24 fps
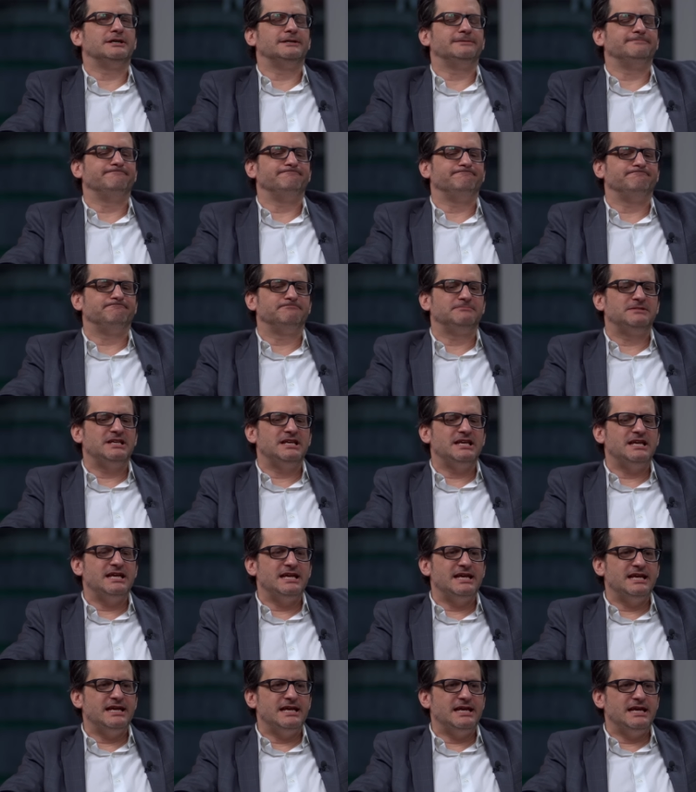um,
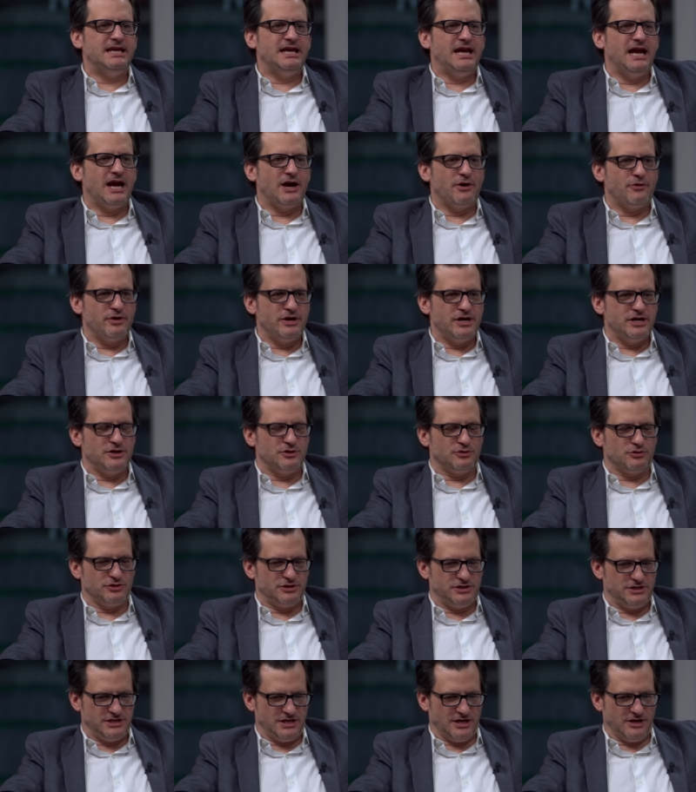carry
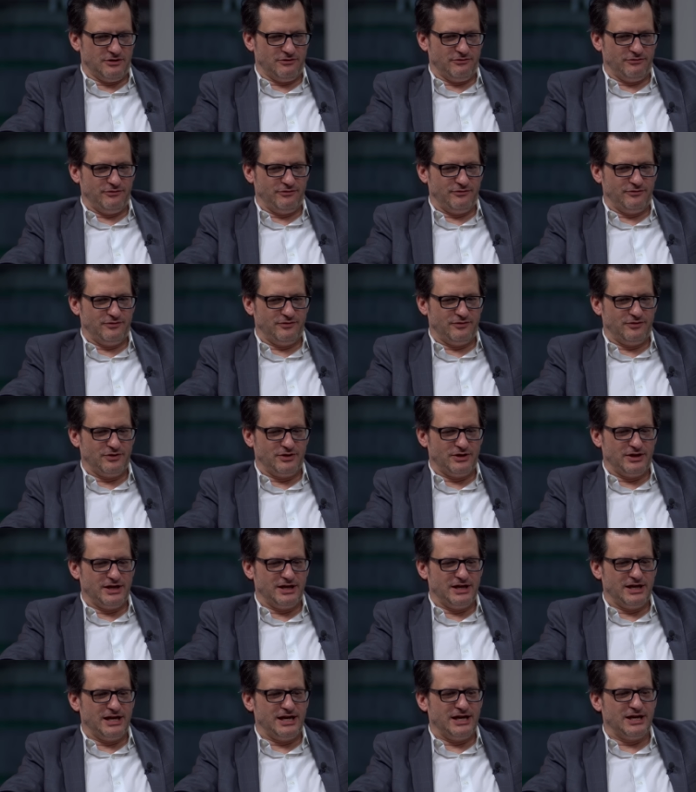yourself
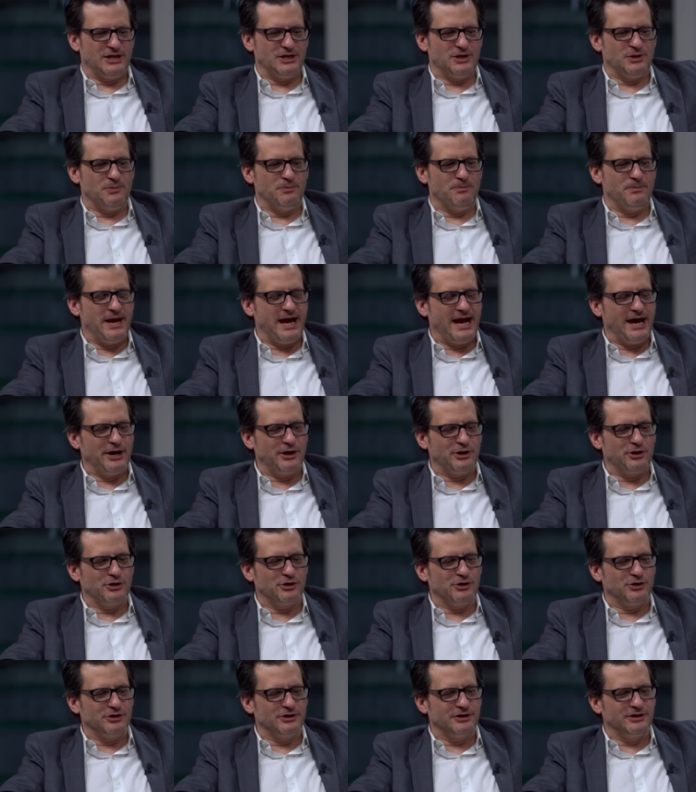in the
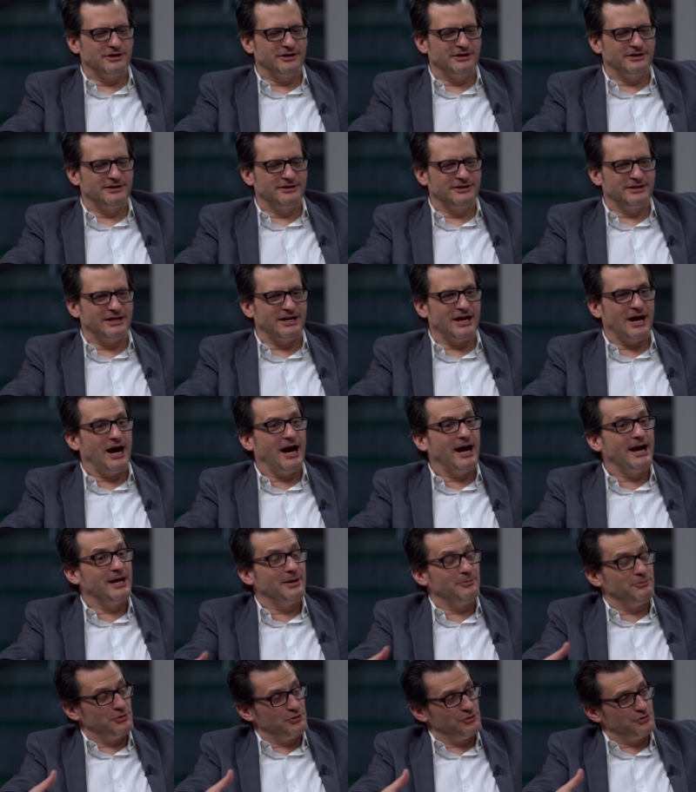manner that
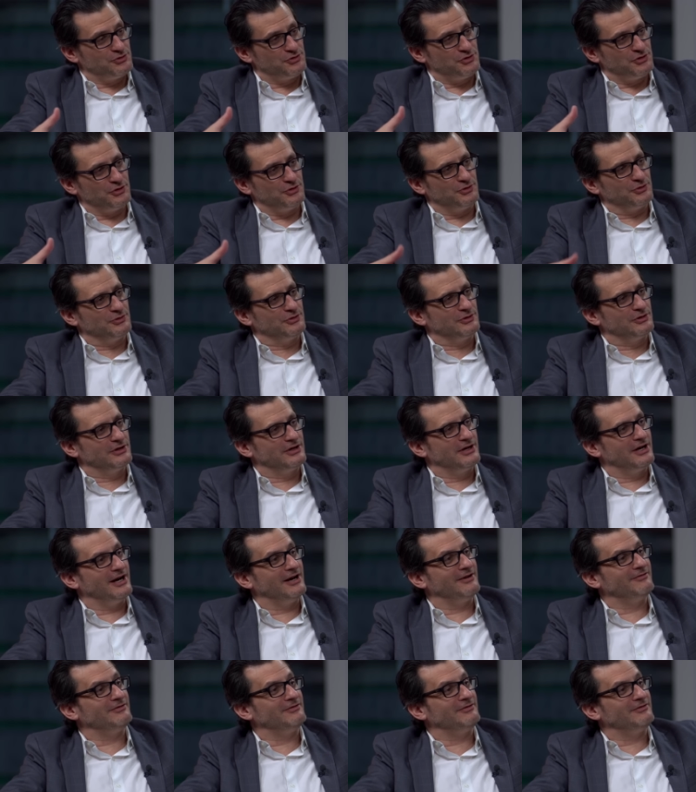I am used to okay.